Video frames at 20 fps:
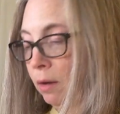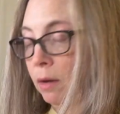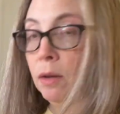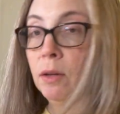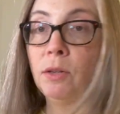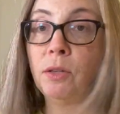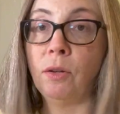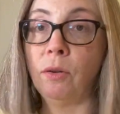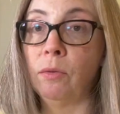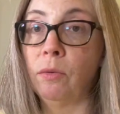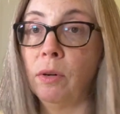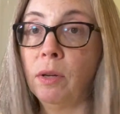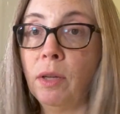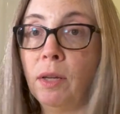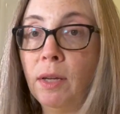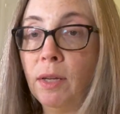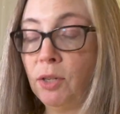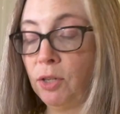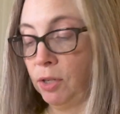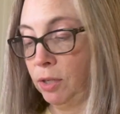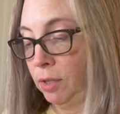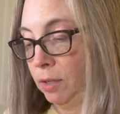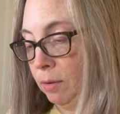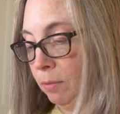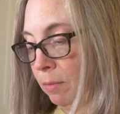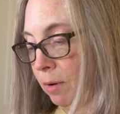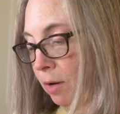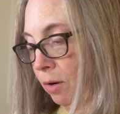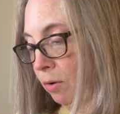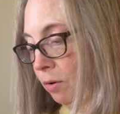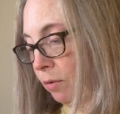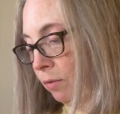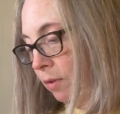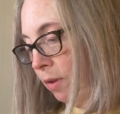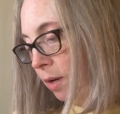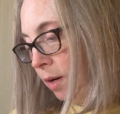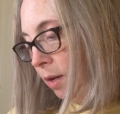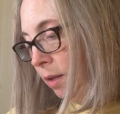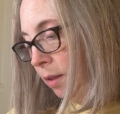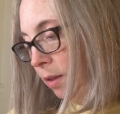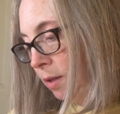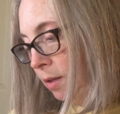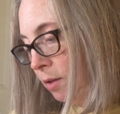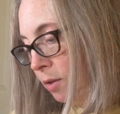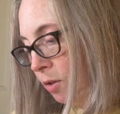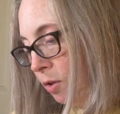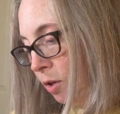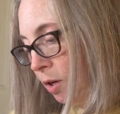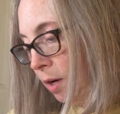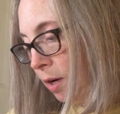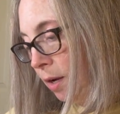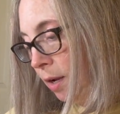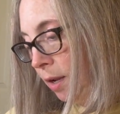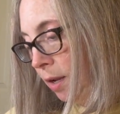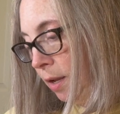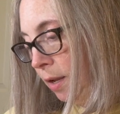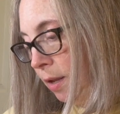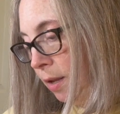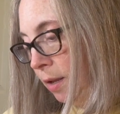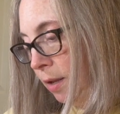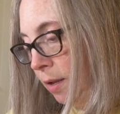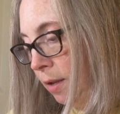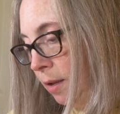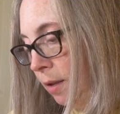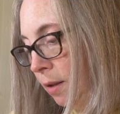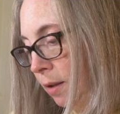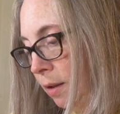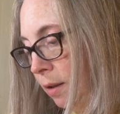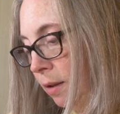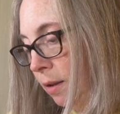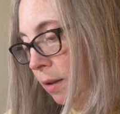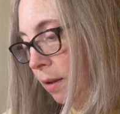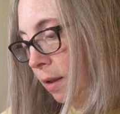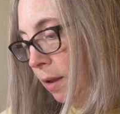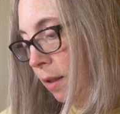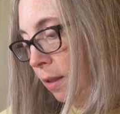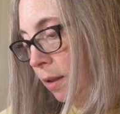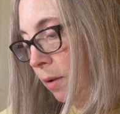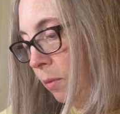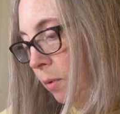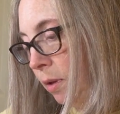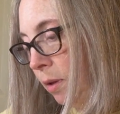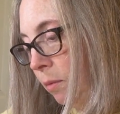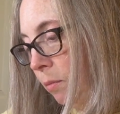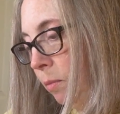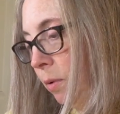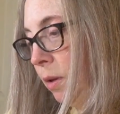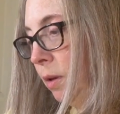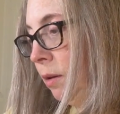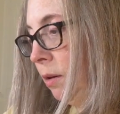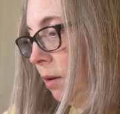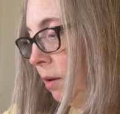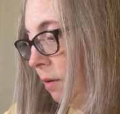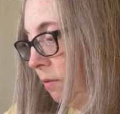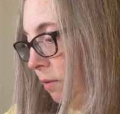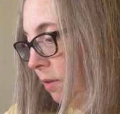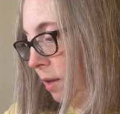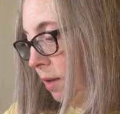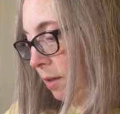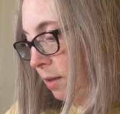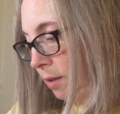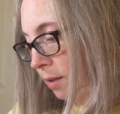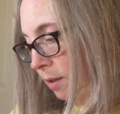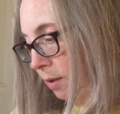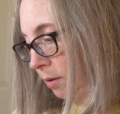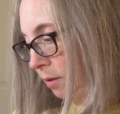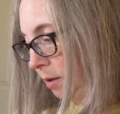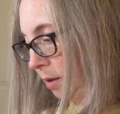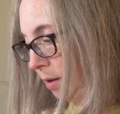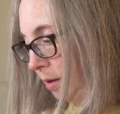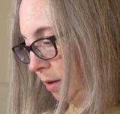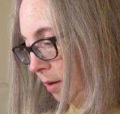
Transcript: So really it's just a matter of letting this dry, and then we can peel off these little